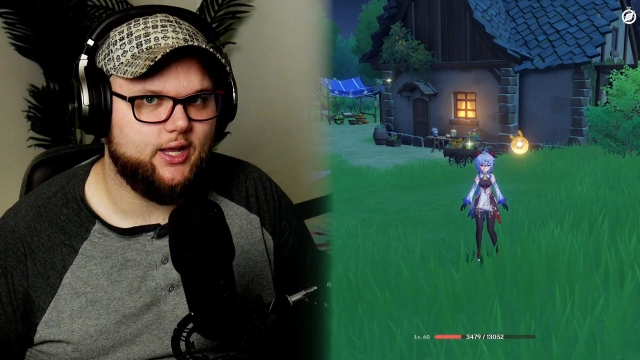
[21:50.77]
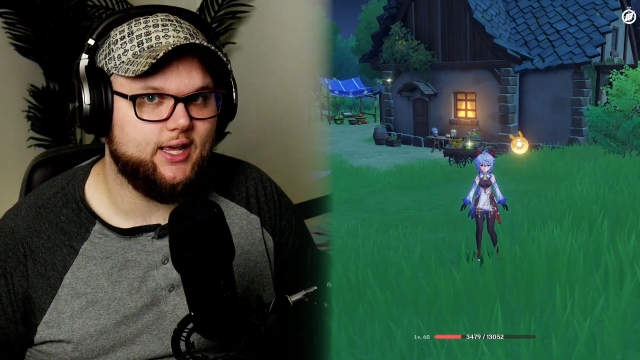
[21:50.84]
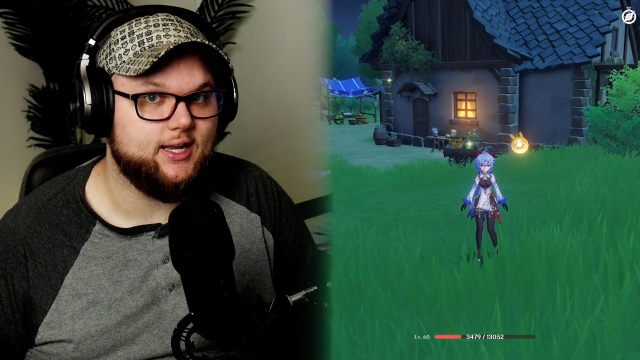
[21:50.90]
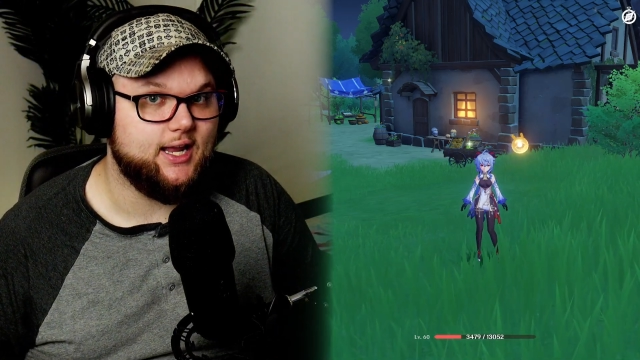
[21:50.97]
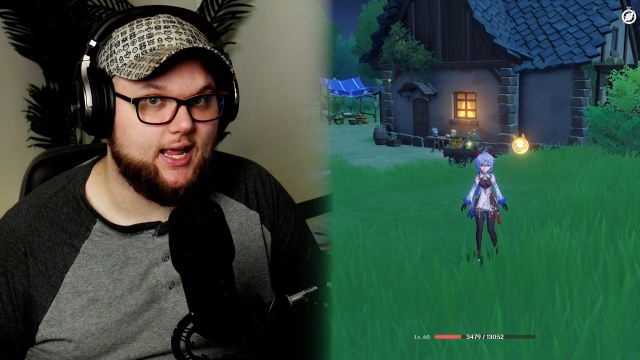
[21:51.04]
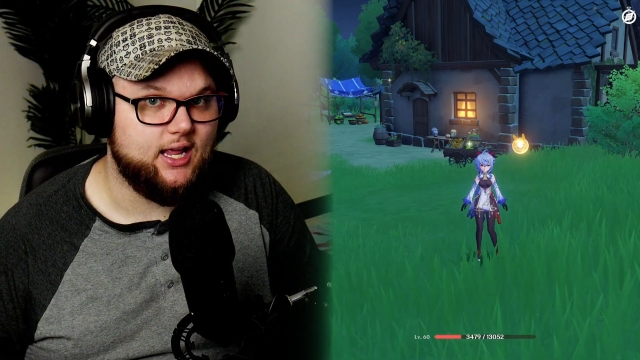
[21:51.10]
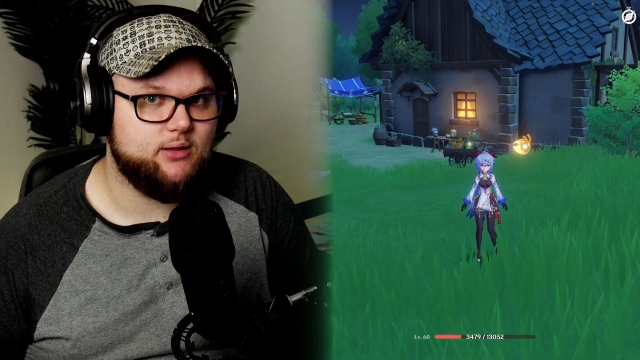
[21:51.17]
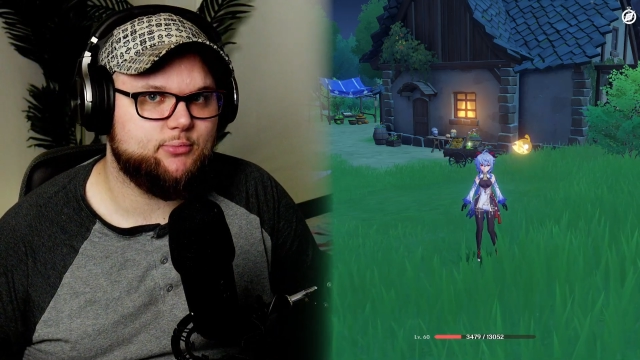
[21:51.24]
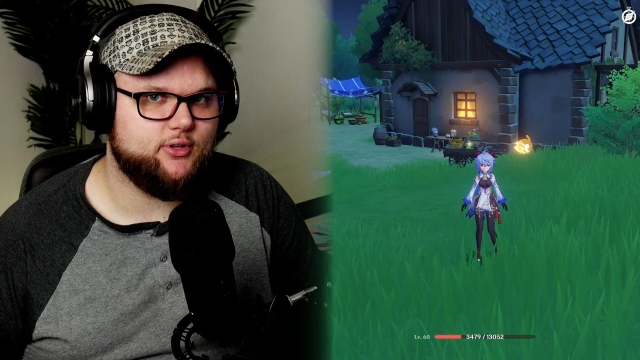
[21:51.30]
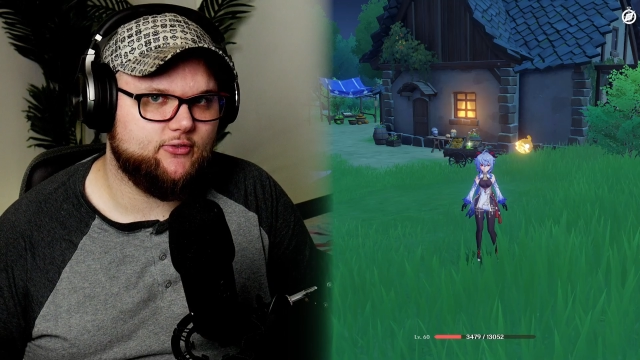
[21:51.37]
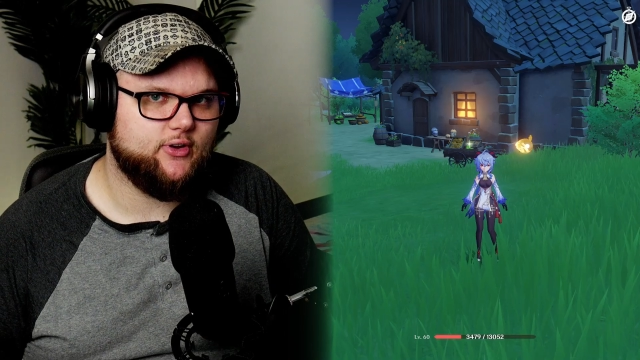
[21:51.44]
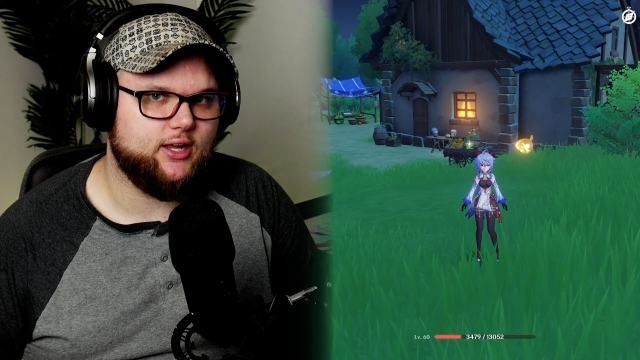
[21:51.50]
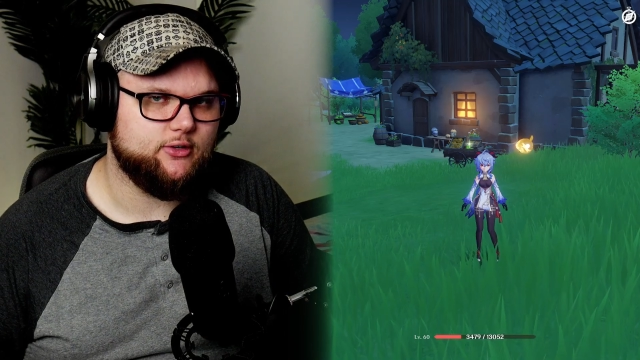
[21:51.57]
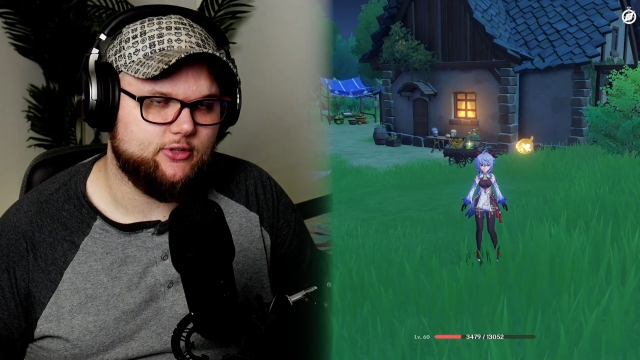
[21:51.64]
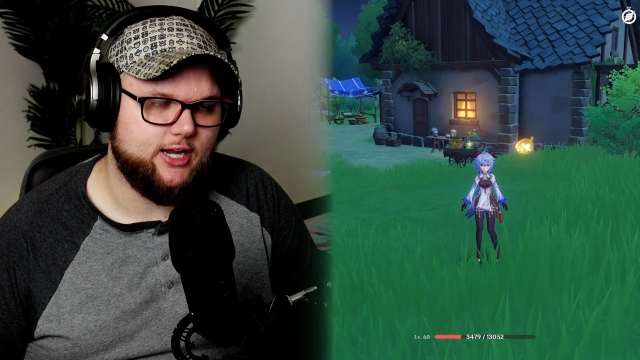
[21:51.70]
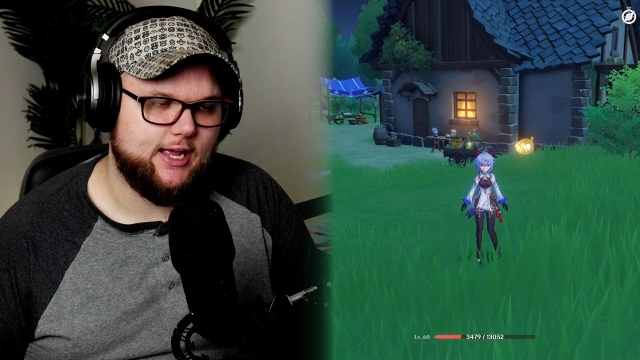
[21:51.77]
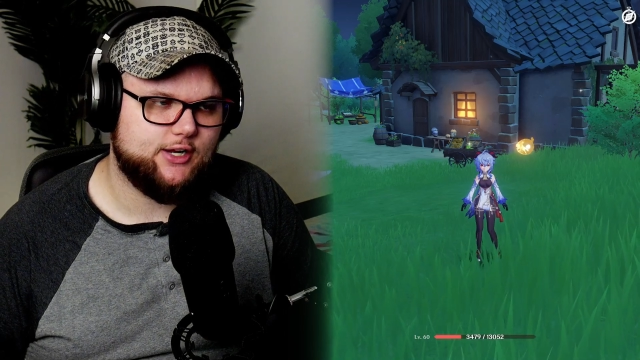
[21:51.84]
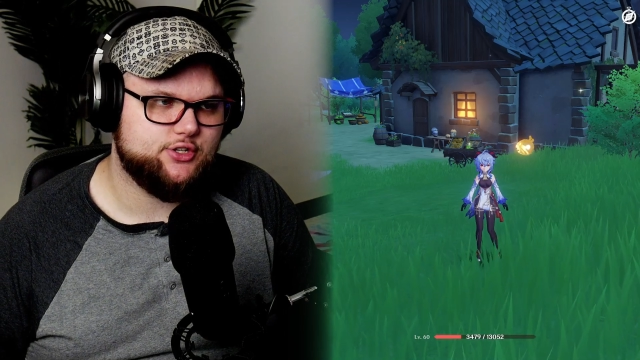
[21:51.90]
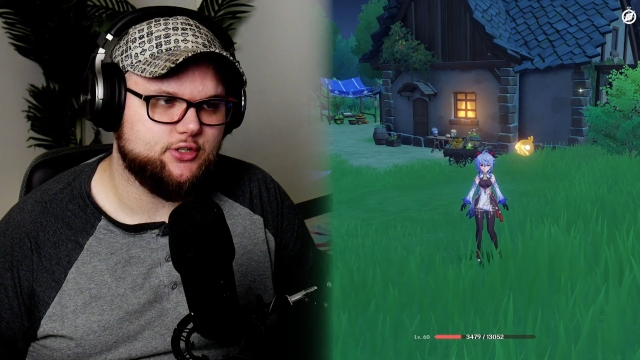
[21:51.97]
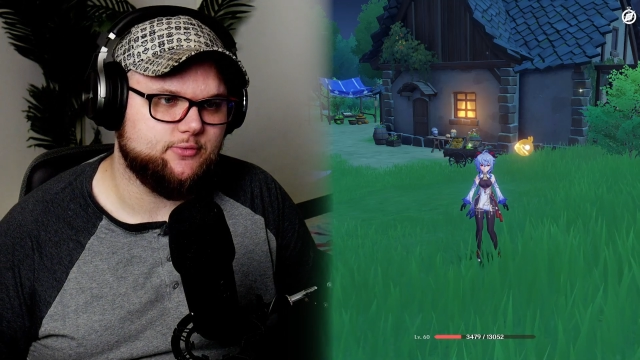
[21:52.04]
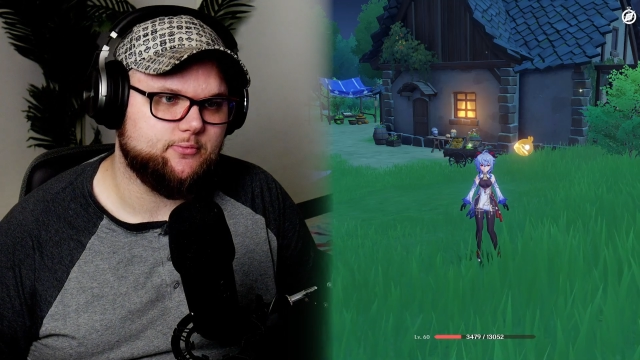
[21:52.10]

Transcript: an amplified reaction?